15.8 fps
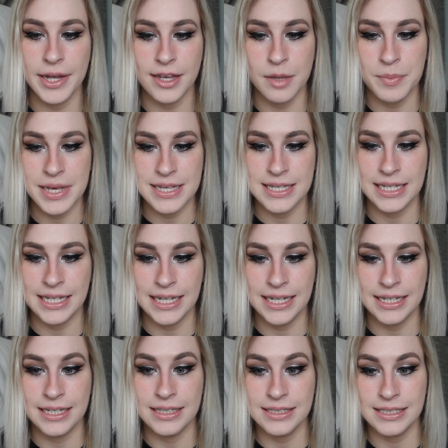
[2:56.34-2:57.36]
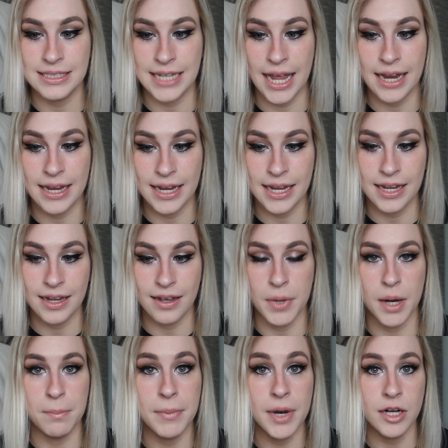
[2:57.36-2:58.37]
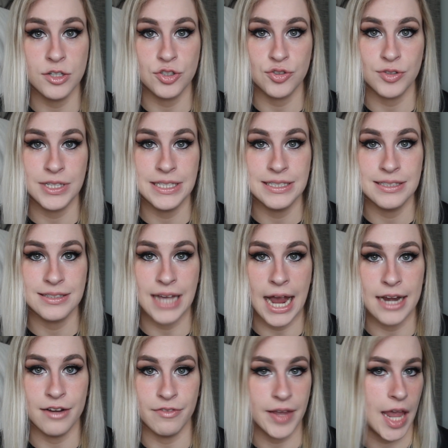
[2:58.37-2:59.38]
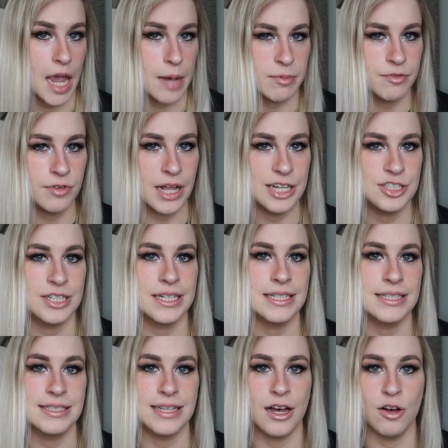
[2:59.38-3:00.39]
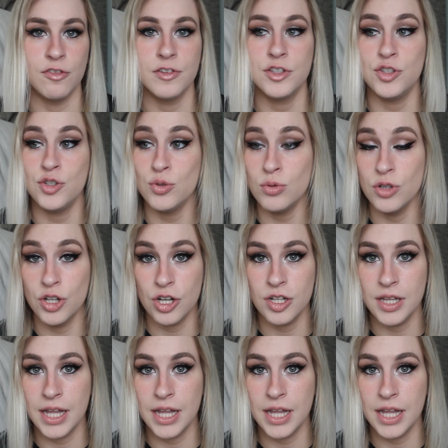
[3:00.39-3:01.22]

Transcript: can be seen standing among trees, kind of camouflaging itself to look